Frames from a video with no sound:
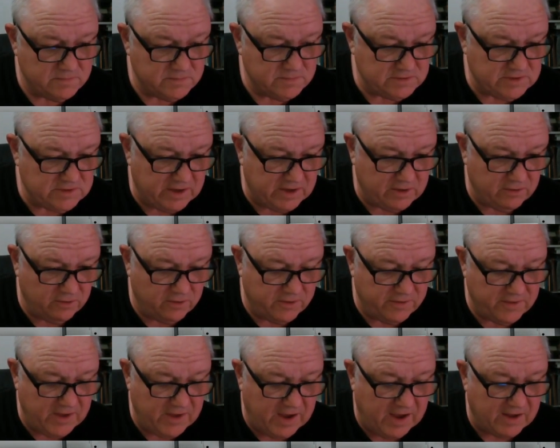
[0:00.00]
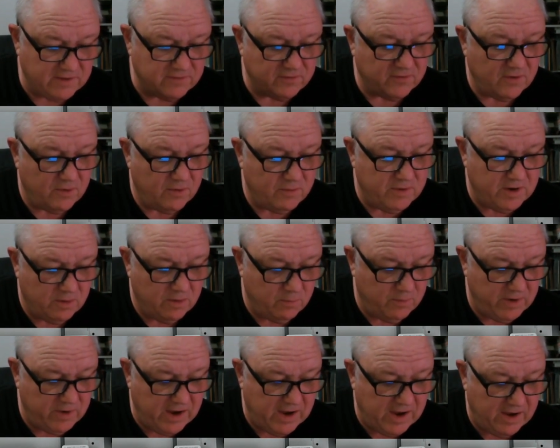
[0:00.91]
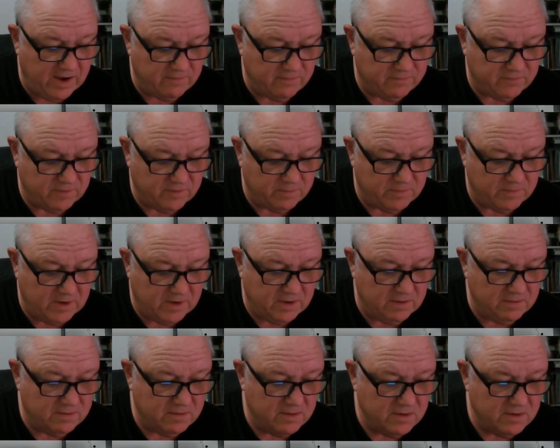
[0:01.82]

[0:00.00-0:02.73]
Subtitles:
take a look at that. So here we have something